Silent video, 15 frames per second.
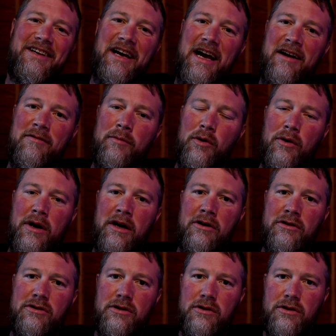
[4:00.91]
I have more
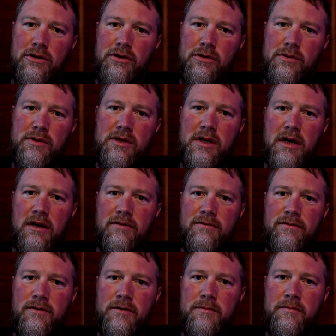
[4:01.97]
energy to do
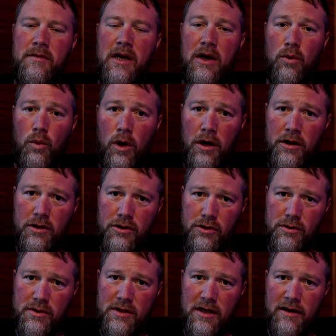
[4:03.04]
stuff and want to
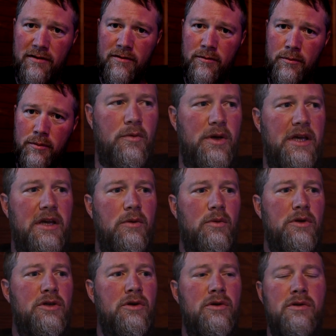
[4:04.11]
do stuff. We get
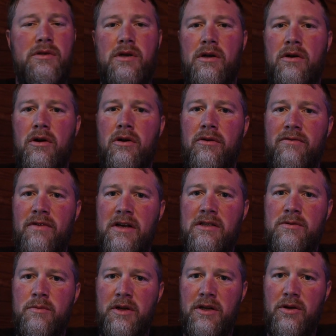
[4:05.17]
returns on our
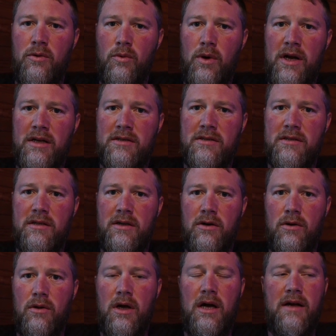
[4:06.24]
investment in rest in
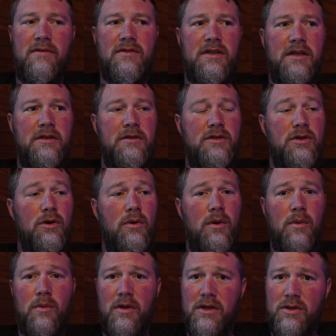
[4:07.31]
our lives. And
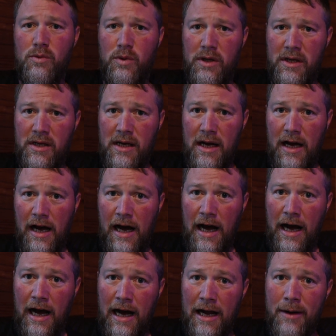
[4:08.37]
so this week,
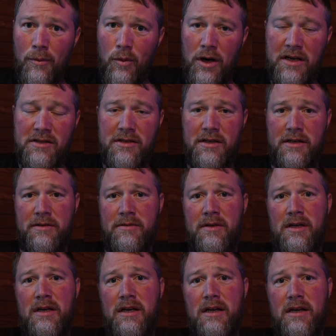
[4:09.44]
I am resting.
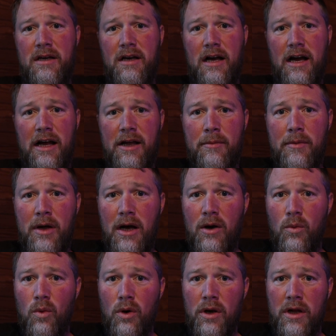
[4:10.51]
I am
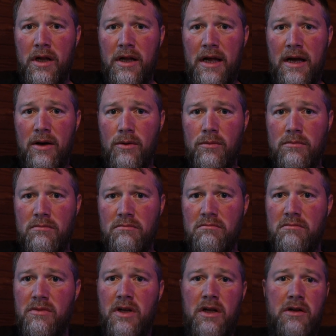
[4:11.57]
not working out.
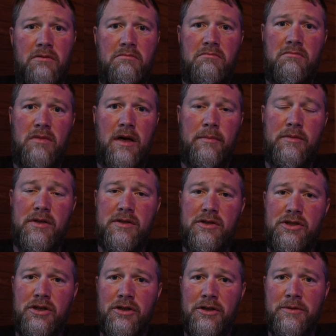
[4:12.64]
None. I'm just
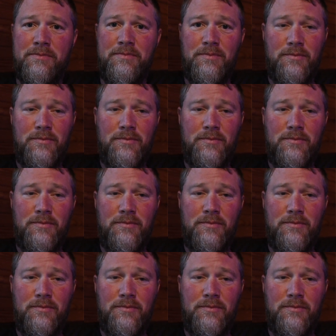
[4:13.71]
chilling.